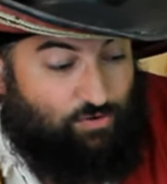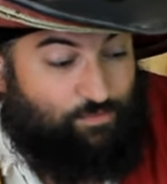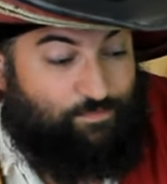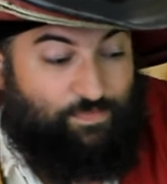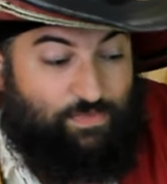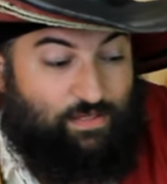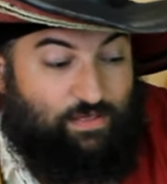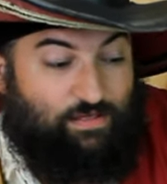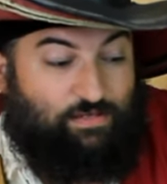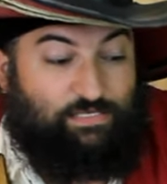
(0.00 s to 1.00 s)
Oh,
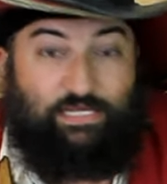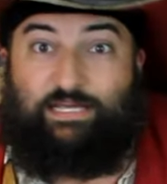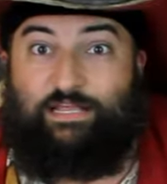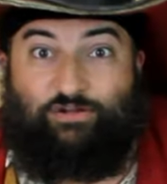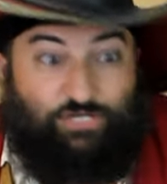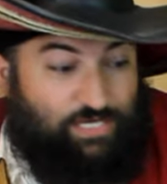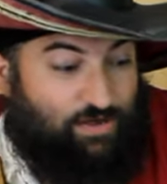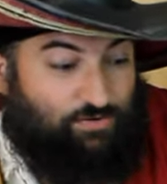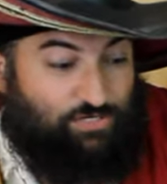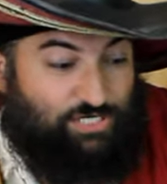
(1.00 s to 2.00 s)
see, there she
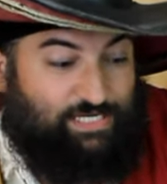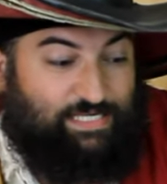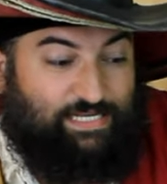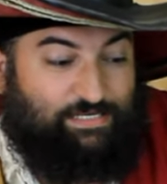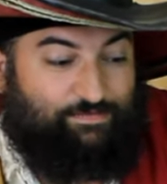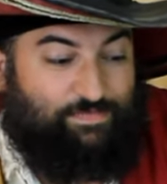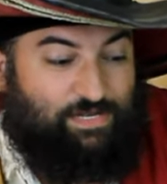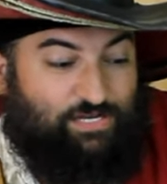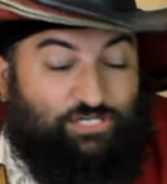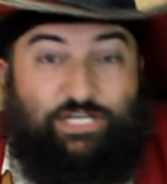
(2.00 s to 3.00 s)
goes. She sees them.
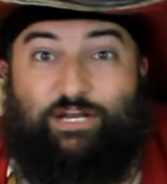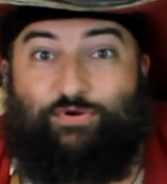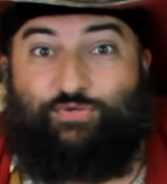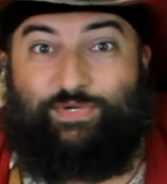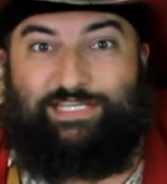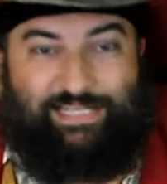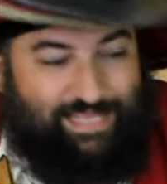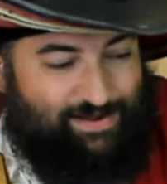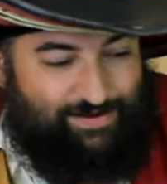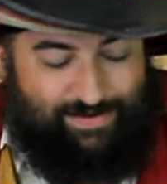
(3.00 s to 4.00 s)
She knows what's in
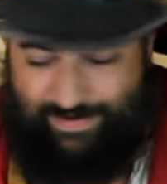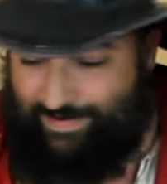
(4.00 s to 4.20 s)
there.